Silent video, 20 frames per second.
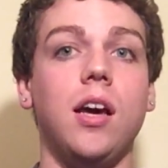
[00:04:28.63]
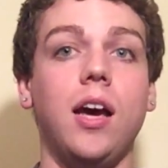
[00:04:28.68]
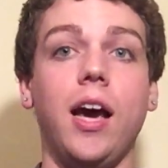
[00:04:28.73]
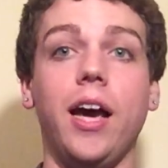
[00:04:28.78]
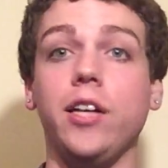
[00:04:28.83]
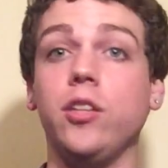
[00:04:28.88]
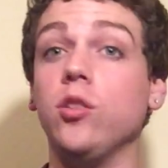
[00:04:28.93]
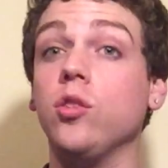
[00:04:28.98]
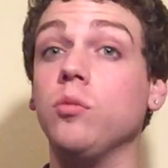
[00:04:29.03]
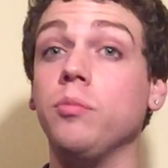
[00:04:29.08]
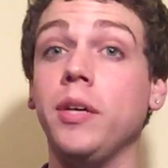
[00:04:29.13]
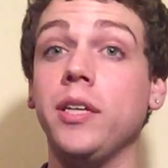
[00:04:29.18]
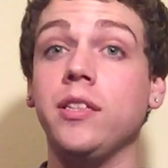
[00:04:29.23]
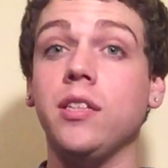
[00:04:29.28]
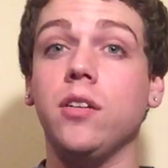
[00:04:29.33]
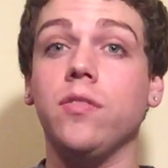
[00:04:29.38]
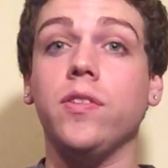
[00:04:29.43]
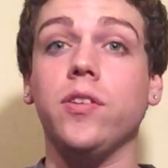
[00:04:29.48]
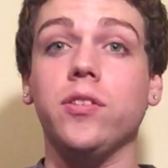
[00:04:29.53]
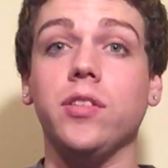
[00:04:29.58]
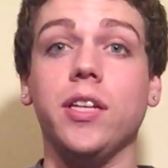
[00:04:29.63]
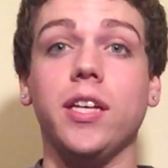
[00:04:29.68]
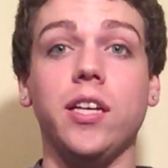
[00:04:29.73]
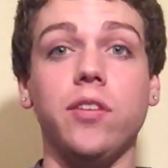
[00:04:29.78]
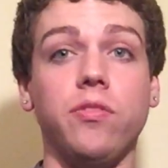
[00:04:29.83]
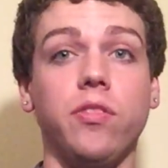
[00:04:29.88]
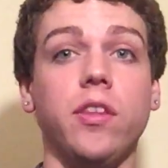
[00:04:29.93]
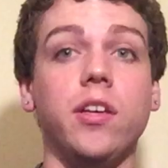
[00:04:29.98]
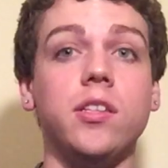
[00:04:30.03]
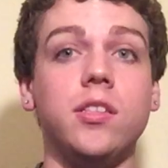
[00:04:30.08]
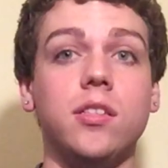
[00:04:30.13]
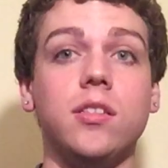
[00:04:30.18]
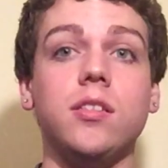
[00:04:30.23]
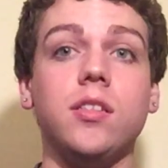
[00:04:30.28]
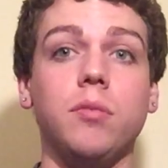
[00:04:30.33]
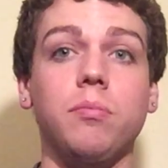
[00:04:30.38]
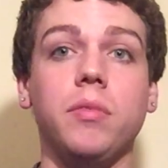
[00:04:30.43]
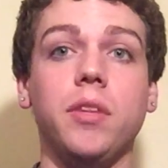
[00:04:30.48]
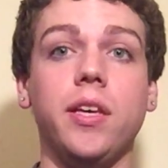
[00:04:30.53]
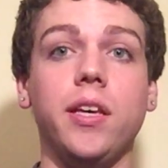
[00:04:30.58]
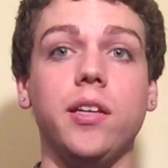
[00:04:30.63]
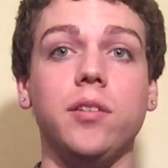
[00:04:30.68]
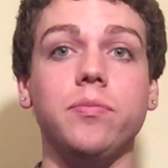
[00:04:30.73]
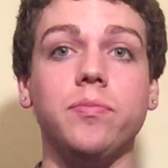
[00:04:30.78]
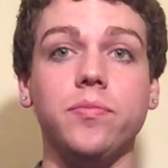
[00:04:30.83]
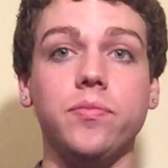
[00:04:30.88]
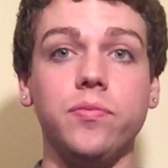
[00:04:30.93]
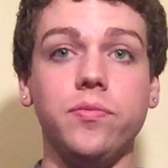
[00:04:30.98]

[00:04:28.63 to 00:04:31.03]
I told myself, I was like, if this is something